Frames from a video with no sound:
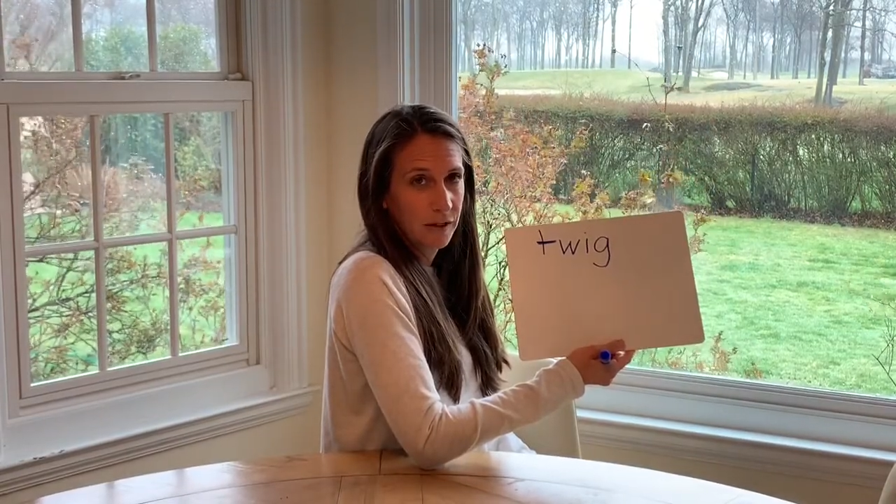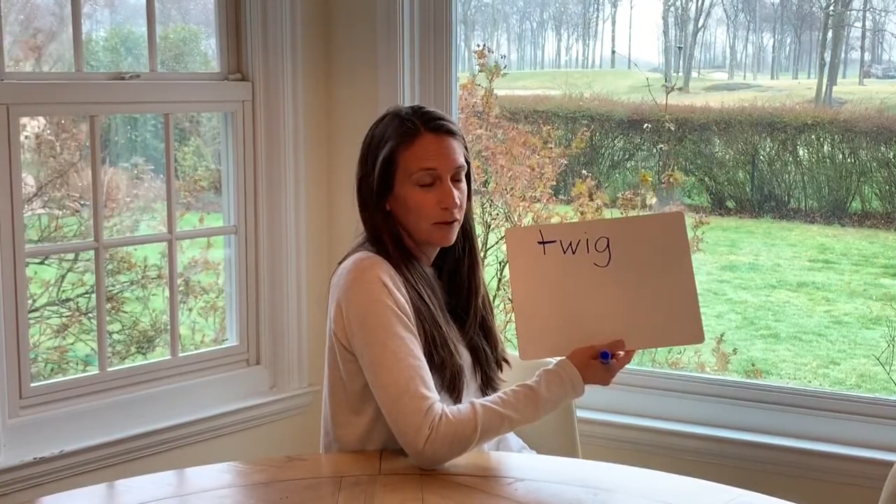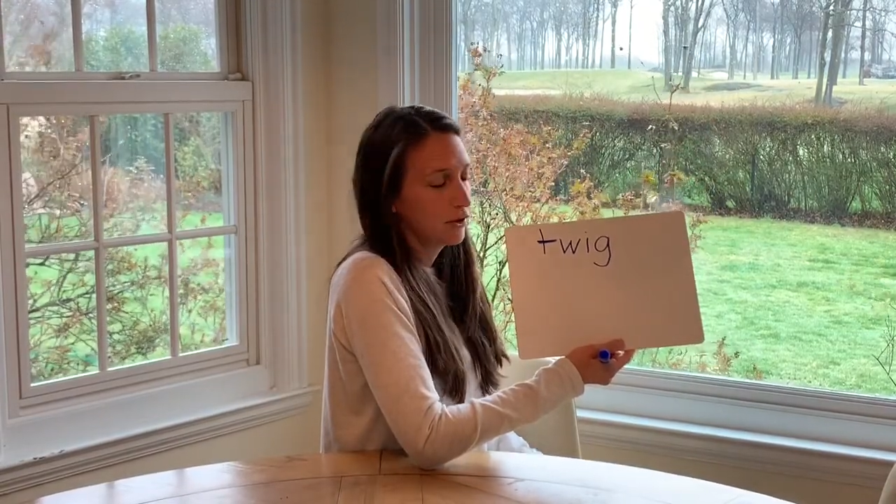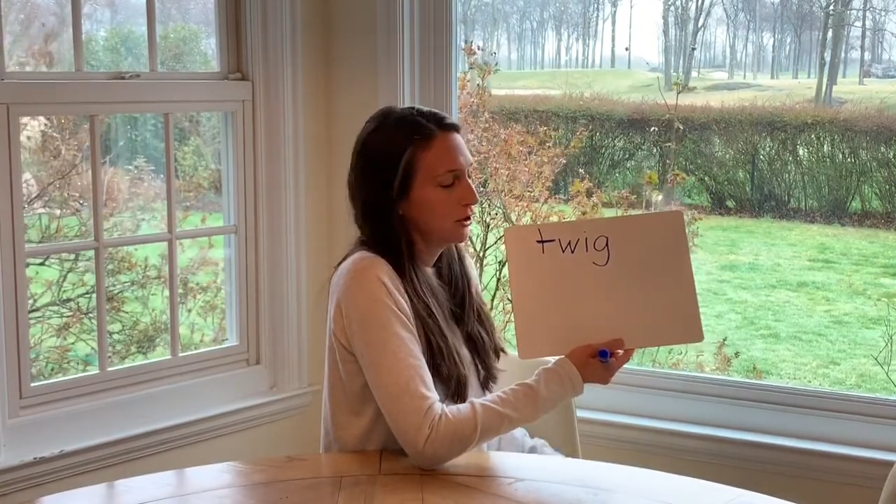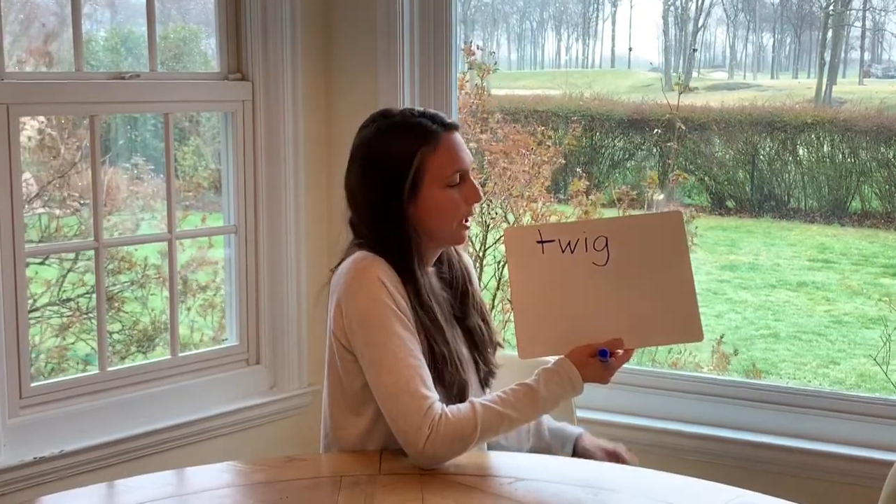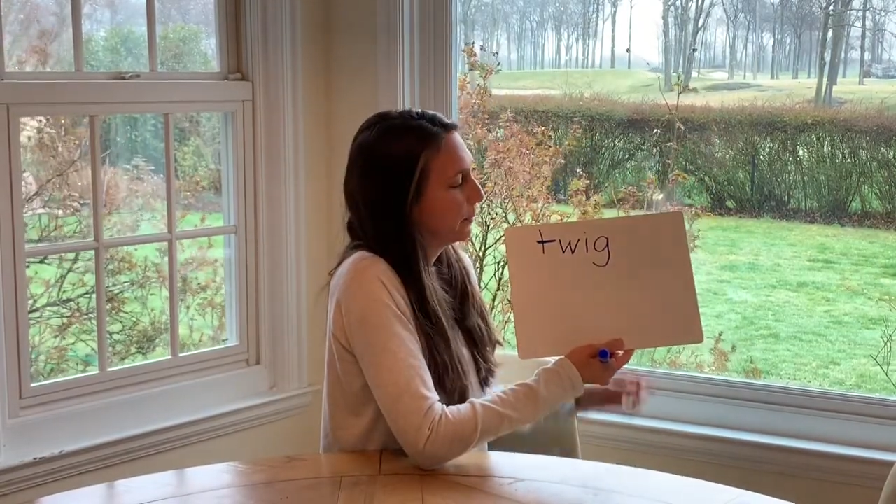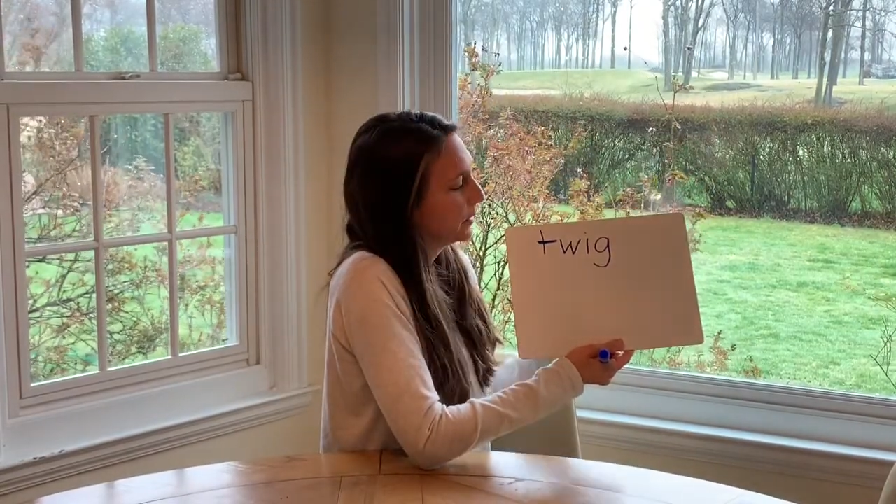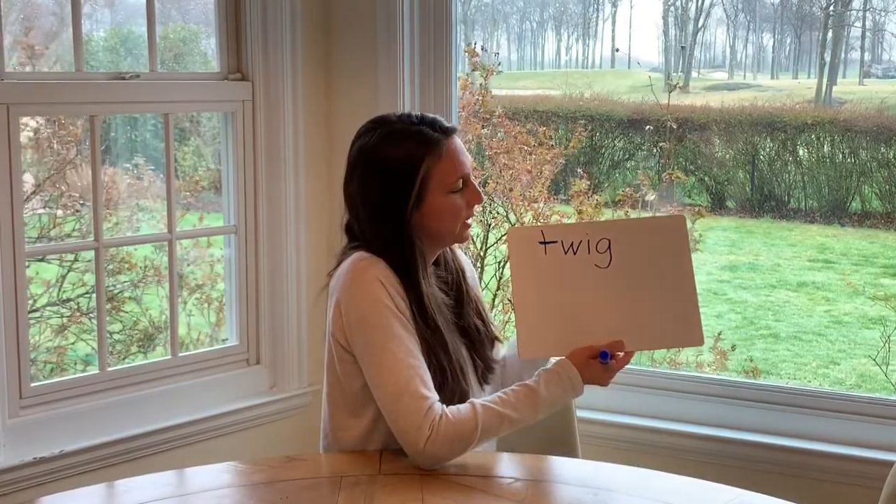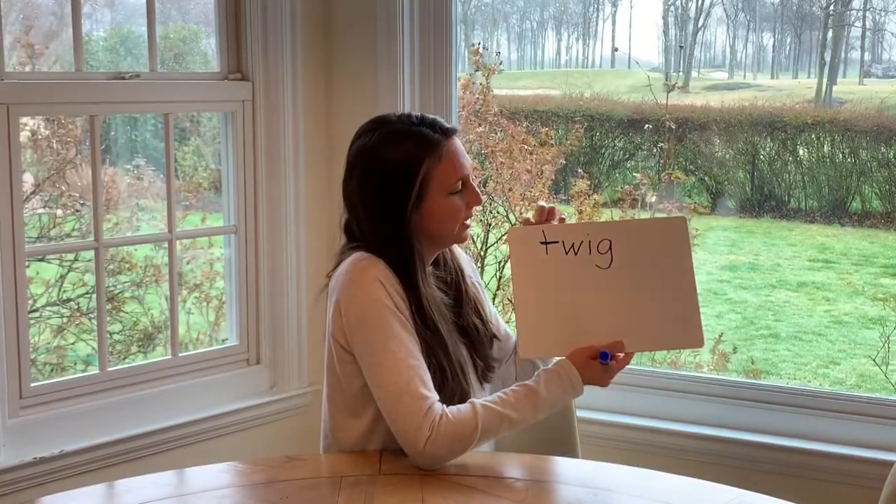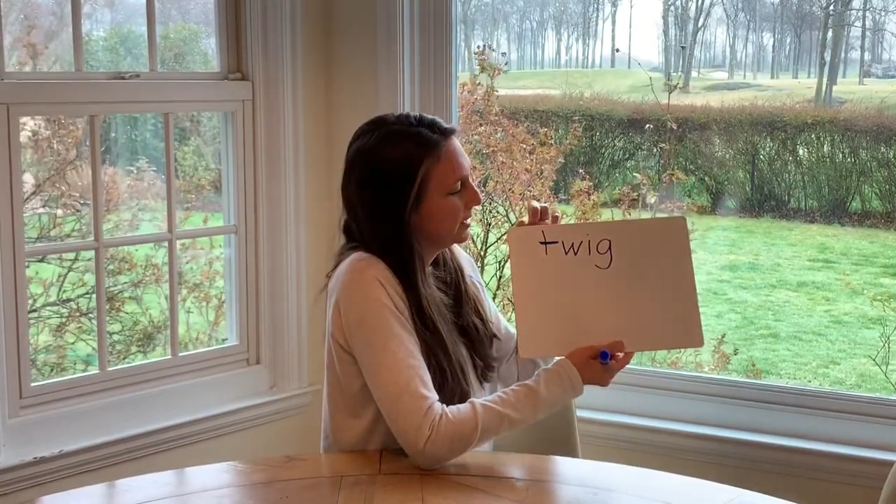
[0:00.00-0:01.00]
Good job.
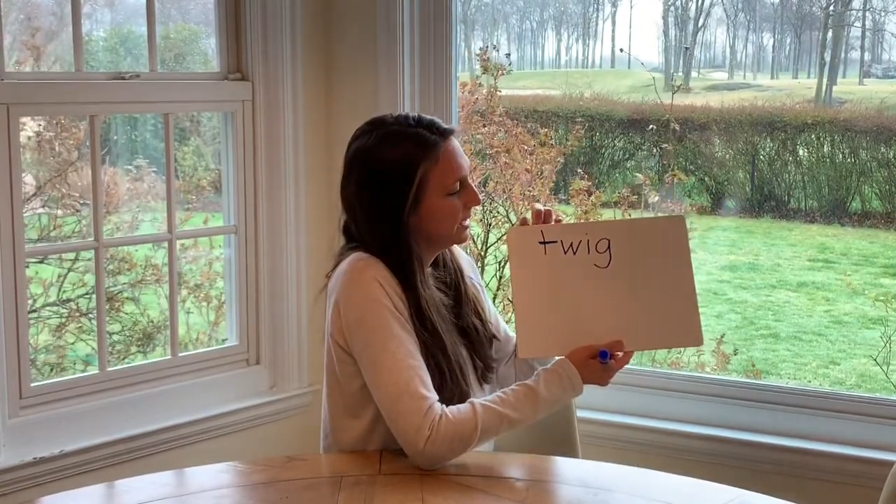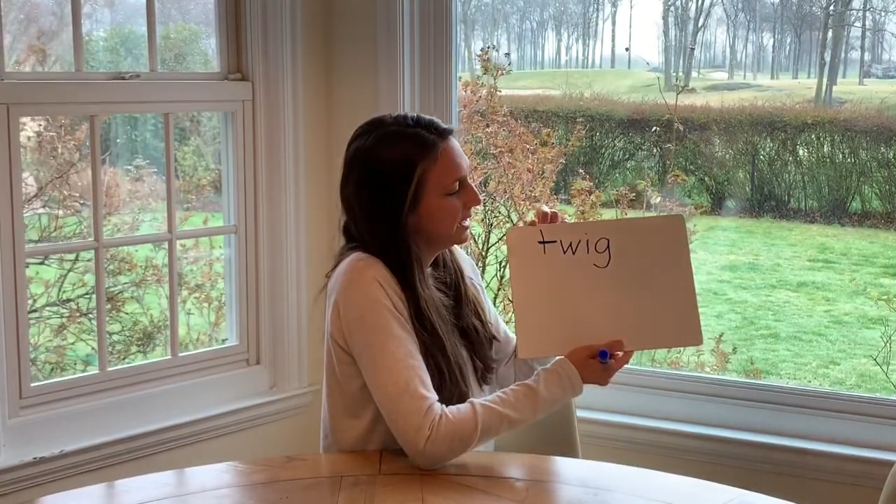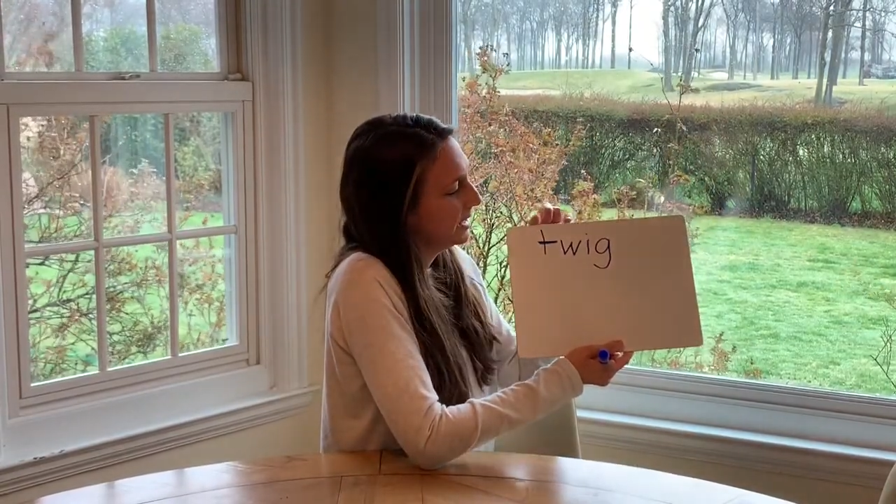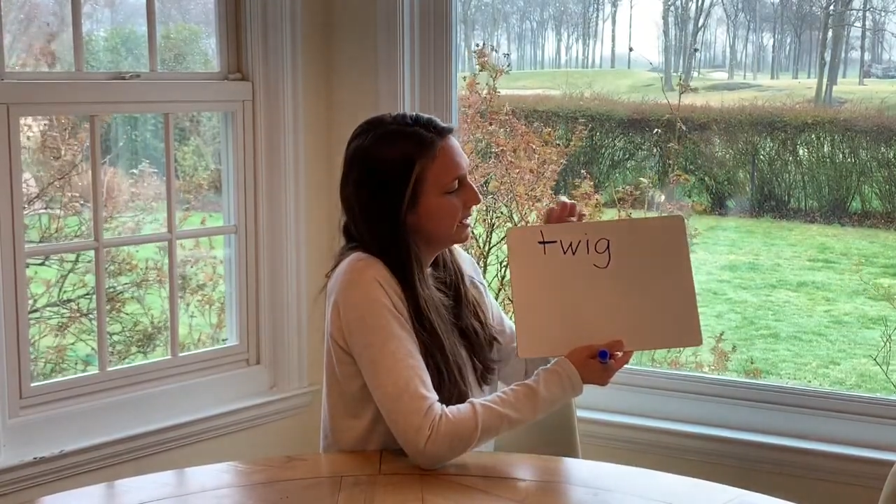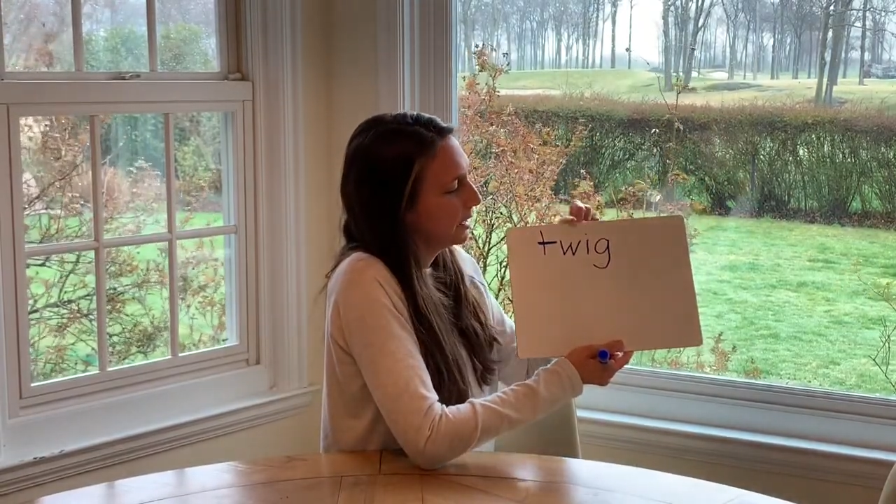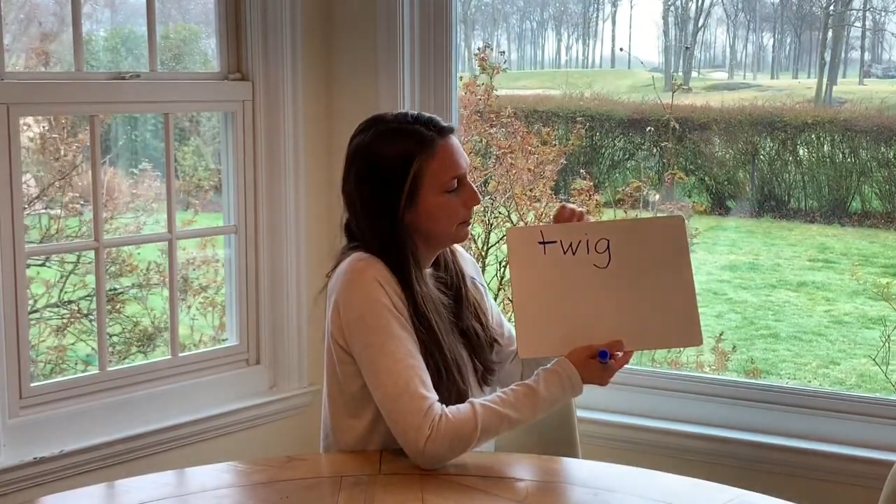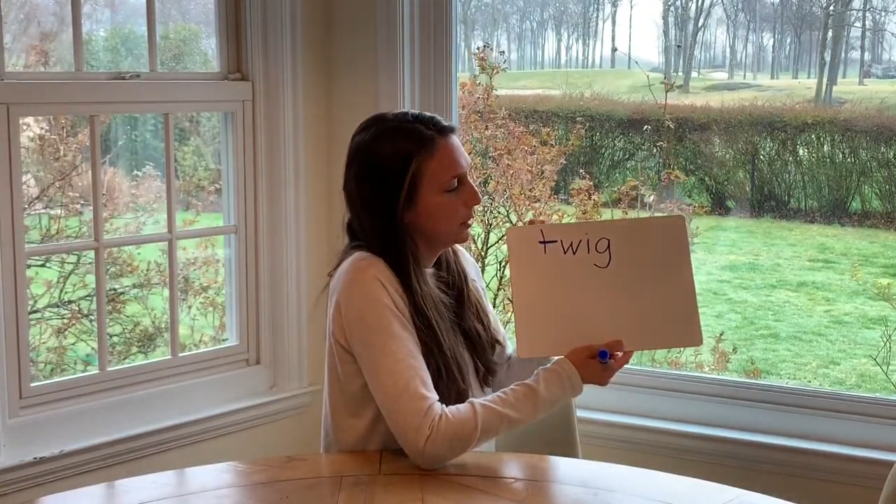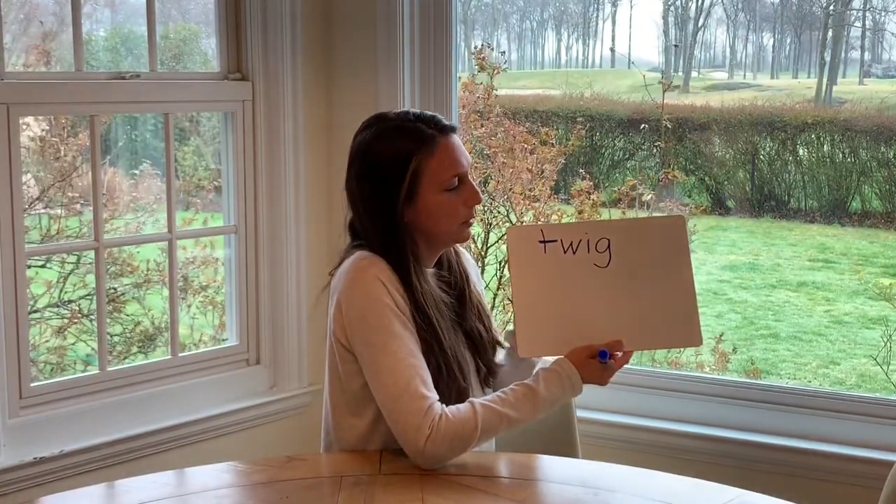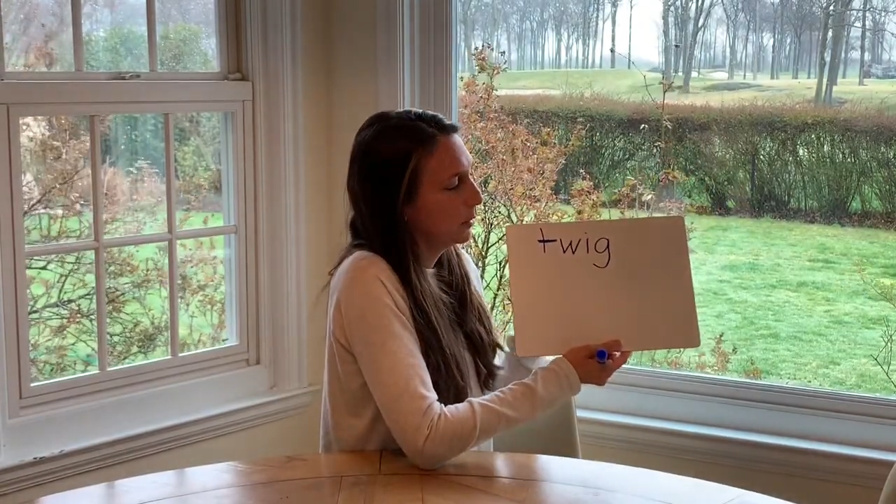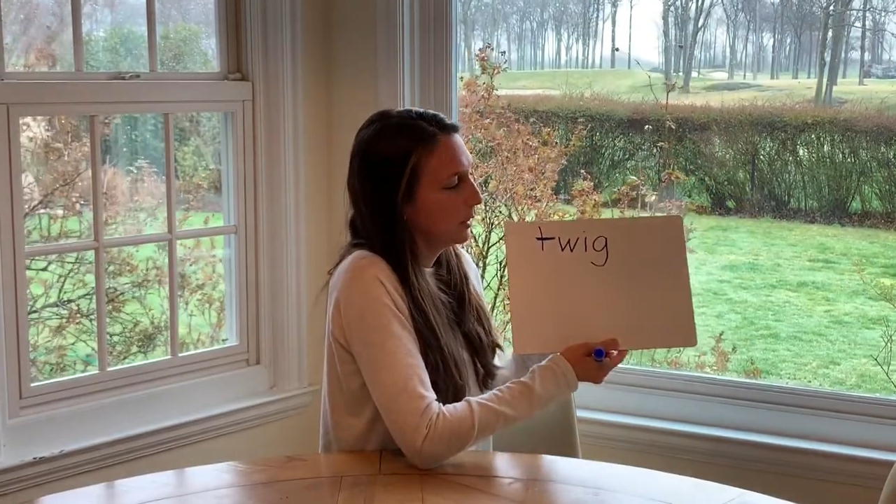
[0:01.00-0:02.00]
The
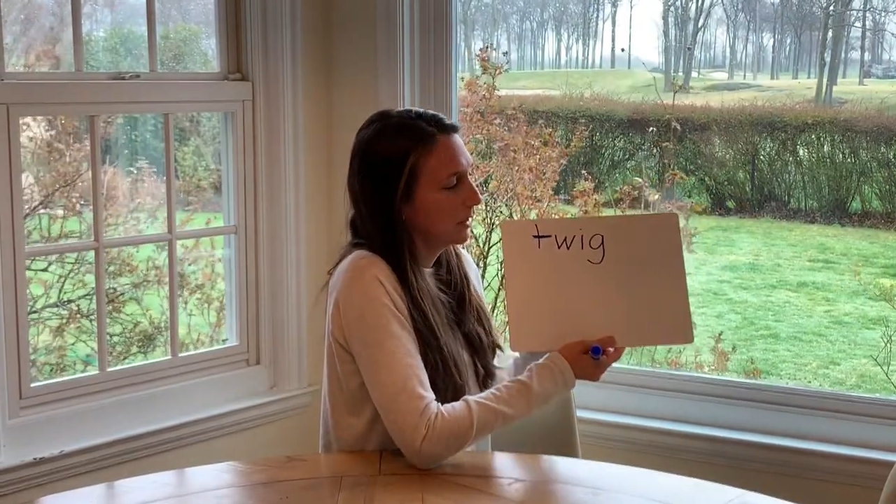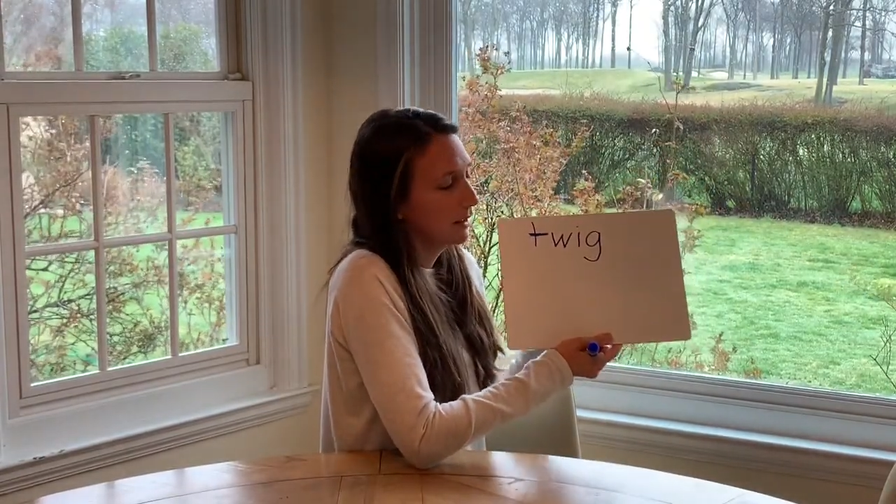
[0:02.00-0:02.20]
TW,